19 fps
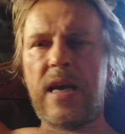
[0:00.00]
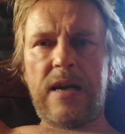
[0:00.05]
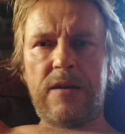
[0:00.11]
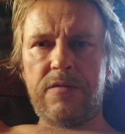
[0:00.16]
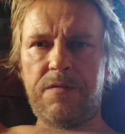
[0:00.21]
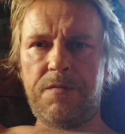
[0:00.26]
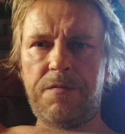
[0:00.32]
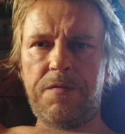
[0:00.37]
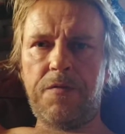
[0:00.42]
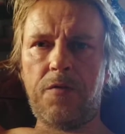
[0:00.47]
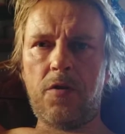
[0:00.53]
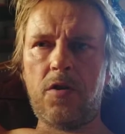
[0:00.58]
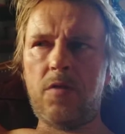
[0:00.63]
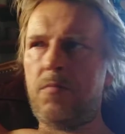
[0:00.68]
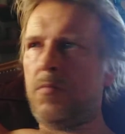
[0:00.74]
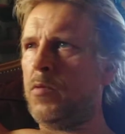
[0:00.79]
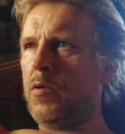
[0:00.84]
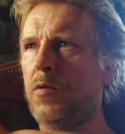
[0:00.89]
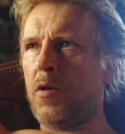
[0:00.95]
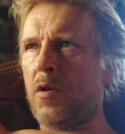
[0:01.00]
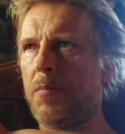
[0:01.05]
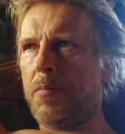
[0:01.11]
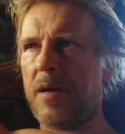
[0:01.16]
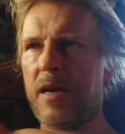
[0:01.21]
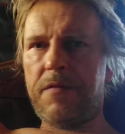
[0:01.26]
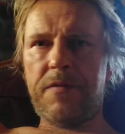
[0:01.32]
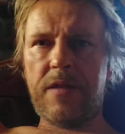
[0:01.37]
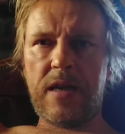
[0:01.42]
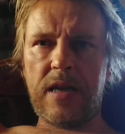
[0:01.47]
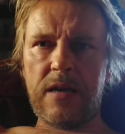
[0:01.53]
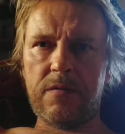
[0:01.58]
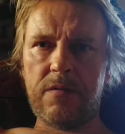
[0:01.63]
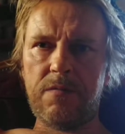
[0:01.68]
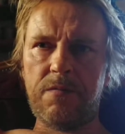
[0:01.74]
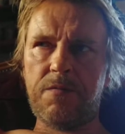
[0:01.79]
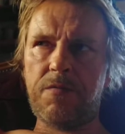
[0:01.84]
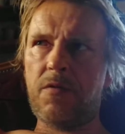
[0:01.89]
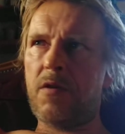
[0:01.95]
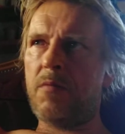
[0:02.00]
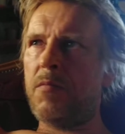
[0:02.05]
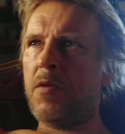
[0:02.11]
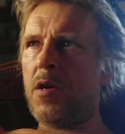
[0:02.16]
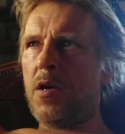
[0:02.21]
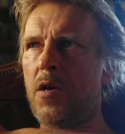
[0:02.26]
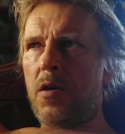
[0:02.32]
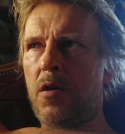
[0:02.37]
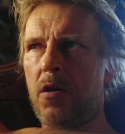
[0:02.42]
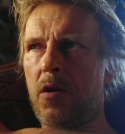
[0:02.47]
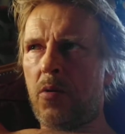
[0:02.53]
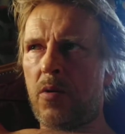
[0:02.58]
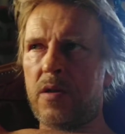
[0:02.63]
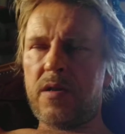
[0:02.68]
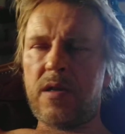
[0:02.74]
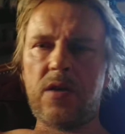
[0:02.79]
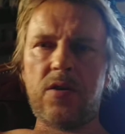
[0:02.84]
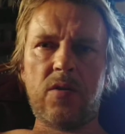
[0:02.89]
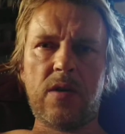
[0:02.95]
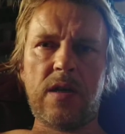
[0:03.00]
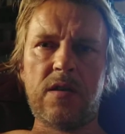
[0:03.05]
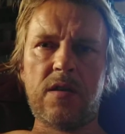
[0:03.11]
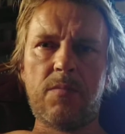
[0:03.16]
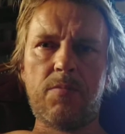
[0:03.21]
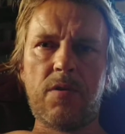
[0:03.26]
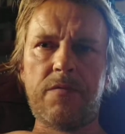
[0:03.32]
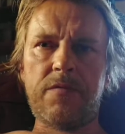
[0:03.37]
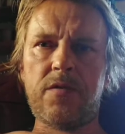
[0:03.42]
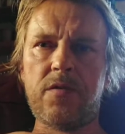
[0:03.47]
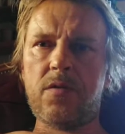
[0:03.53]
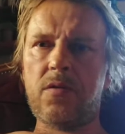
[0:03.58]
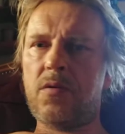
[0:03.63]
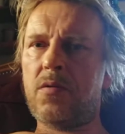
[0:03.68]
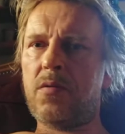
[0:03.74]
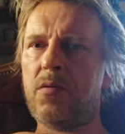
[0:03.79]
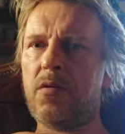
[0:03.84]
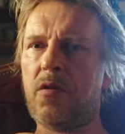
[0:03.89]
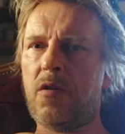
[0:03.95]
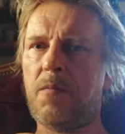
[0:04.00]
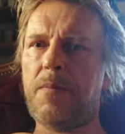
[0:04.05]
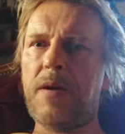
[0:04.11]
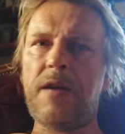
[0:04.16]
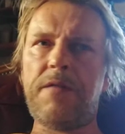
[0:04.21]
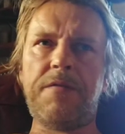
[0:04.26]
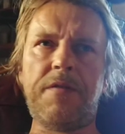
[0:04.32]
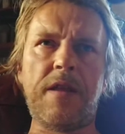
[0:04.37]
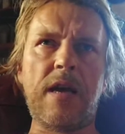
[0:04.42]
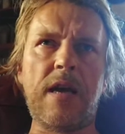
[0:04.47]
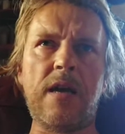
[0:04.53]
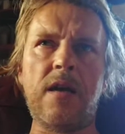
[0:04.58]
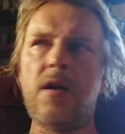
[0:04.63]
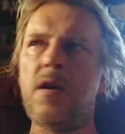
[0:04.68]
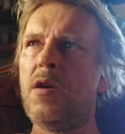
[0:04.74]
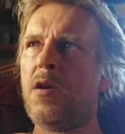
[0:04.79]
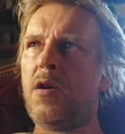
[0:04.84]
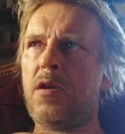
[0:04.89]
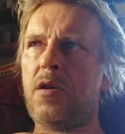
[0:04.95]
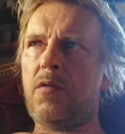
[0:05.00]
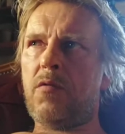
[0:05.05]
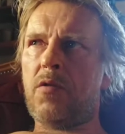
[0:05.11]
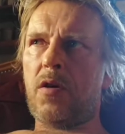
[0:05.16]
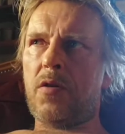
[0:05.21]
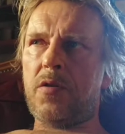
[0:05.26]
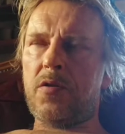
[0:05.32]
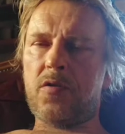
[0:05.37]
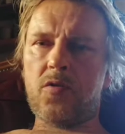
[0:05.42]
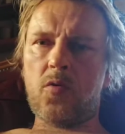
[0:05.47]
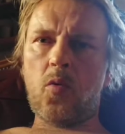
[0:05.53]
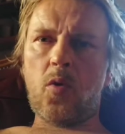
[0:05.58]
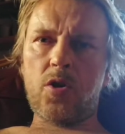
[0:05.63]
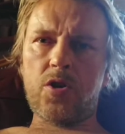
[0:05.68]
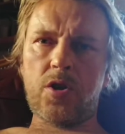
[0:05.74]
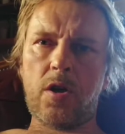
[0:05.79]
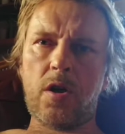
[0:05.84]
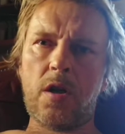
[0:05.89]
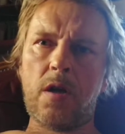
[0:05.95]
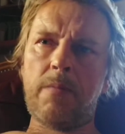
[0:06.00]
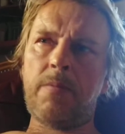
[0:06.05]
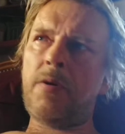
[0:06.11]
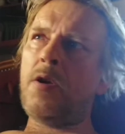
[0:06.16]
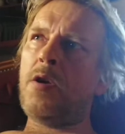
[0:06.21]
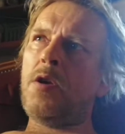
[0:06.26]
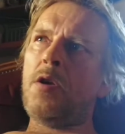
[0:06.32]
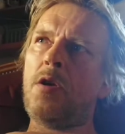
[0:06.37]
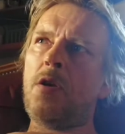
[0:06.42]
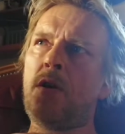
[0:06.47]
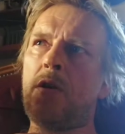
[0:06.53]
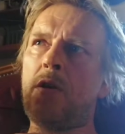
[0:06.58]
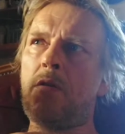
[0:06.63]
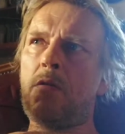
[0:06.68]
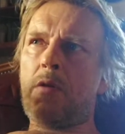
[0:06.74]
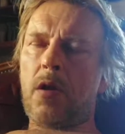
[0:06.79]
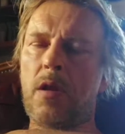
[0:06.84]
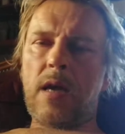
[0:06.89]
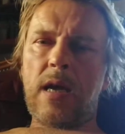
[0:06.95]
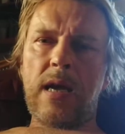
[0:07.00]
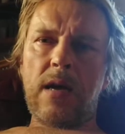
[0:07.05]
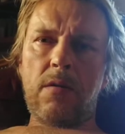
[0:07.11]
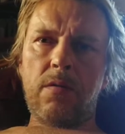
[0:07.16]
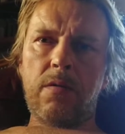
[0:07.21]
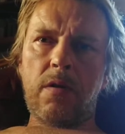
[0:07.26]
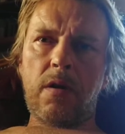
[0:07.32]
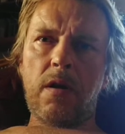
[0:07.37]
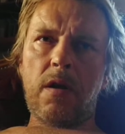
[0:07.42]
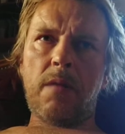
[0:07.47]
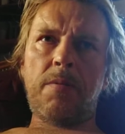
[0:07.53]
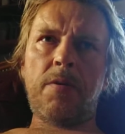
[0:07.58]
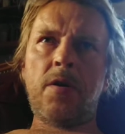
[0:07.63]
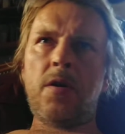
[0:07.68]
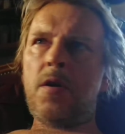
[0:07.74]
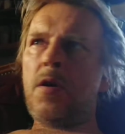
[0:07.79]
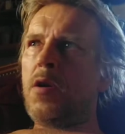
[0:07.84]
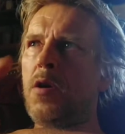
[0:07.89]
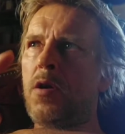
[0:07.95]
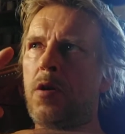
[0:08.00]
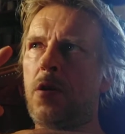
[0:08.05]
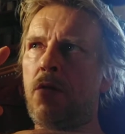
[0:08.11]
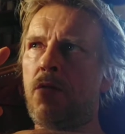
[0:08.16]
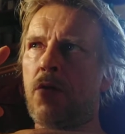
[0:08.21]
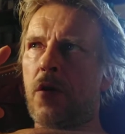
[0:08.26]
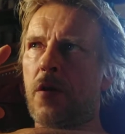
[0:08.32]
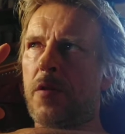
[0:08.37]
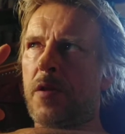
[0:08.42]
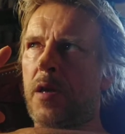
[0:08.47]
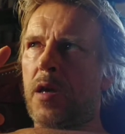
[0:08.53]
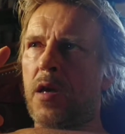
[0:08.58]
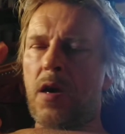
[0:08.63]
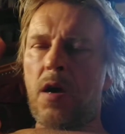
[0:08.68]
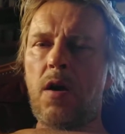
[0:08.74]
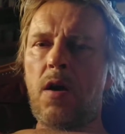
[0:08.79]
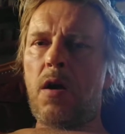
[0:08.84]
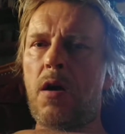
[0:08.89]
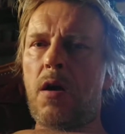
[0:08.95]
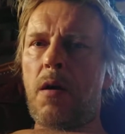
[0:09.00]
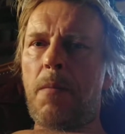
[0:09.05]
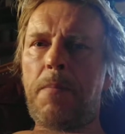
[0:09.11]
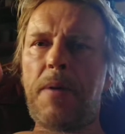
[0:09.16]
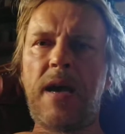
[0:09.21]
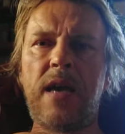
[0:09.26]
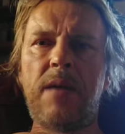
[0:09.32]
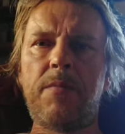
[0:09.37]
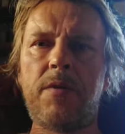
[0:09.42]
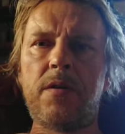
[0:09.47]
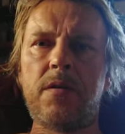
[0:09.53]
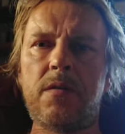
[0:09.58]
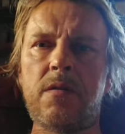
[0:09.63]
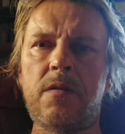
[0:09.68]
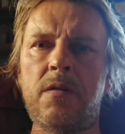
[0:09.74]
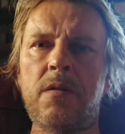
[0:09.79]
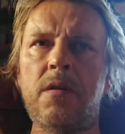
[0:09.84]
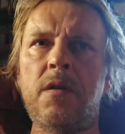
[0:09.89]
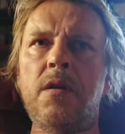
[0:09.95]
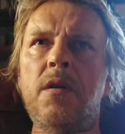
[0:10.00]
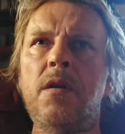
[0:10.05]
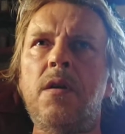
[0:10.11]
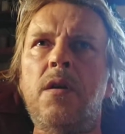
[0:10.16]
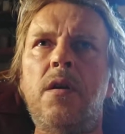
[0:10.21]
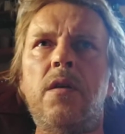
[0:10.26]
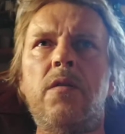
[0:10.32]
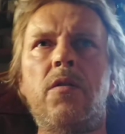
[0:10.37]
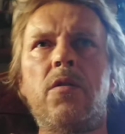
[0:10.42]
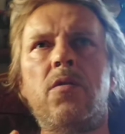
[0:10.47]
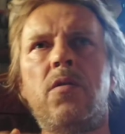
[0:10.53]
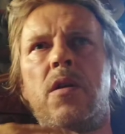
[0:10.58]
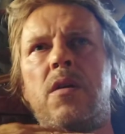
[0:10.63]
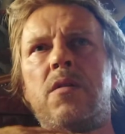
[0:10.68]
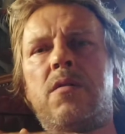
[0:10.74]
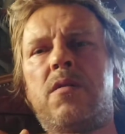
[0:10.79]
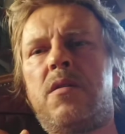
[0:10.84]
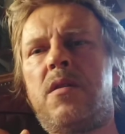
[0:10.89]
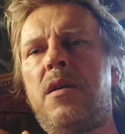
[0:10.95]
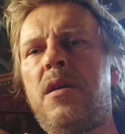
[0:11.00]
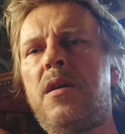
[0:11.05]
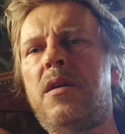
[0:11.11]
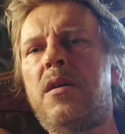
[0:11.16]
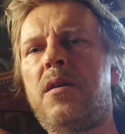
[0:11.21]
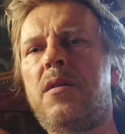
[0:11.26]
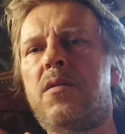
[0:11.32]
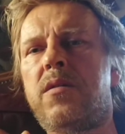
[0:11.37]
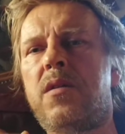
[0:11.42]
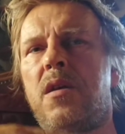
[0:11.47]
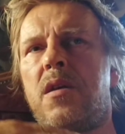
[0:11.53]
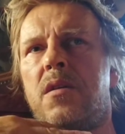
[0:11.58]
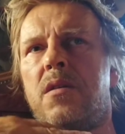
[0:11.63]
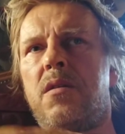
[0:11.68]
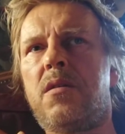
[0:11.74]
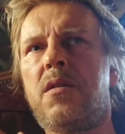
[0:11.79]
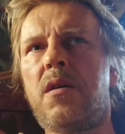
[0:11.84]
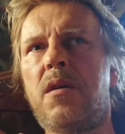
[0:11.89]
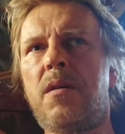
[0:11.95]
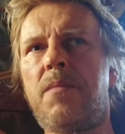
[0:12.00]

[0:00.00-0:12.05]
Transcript: a house in Fulham, you've got to pay for that house in Fulham. You want to send your kids to private school, you've got to pay for that. You've got the squash club, you've got the health club, you've got the car payments. You've got all those things that